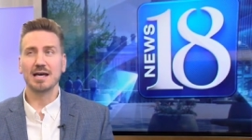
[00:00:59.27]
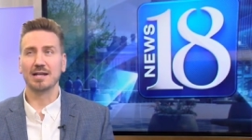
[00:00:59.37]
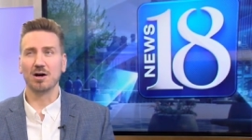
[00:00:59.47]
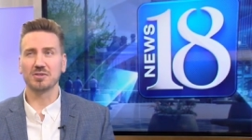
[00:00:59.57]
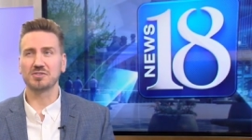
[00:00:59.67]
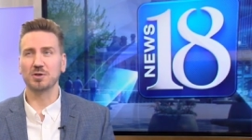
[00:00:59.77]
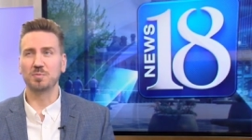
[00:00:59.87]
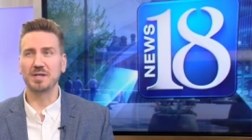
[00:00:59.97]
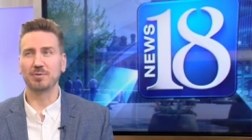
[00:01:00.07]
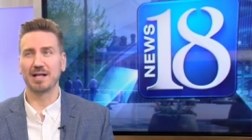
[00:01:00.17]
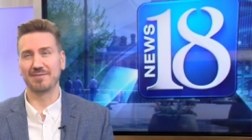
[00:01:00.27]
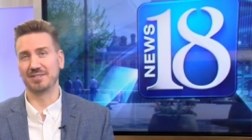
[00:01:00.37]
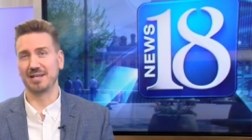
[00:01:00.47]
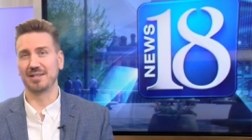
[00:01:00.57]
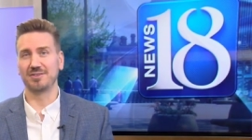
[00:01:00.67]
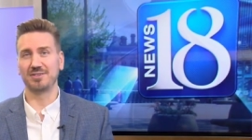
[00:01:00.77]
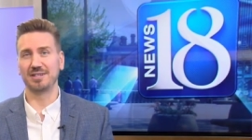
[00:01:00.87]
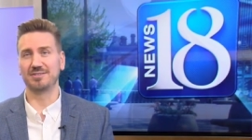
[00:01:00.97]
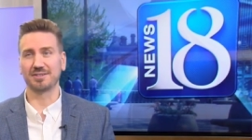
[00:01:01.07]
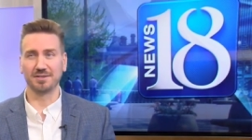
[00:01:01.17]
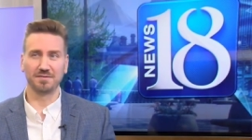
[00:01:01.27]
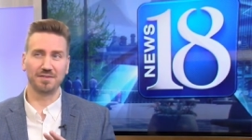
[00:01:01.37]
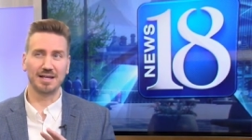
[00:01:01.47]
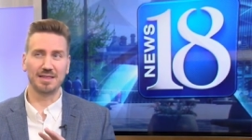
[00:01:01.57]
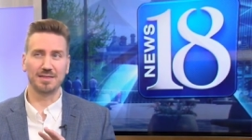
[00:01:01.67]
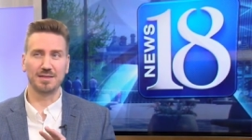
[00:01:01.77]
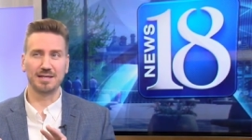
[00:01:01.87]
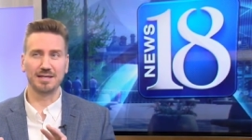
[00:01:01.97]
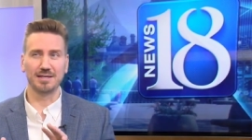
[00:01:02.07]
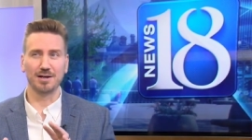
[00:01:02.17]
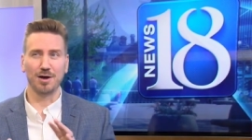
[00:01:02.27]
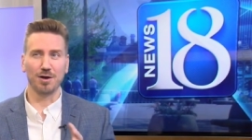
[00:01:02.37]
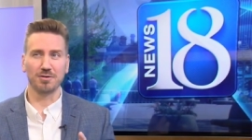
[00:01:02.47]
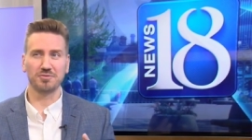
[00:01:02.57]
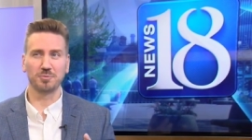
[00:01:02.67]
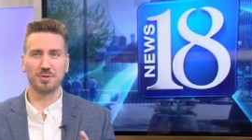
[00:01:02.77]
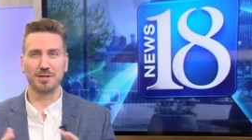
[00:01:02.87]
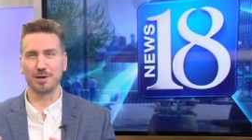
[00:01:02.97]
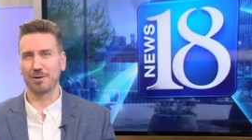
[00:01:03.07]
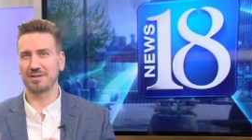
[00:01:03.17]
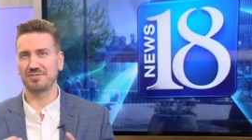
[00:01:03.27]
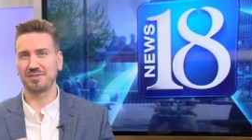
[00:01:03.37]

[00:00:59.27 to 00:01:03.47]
And also, people have a tendency to conflate the art with the artist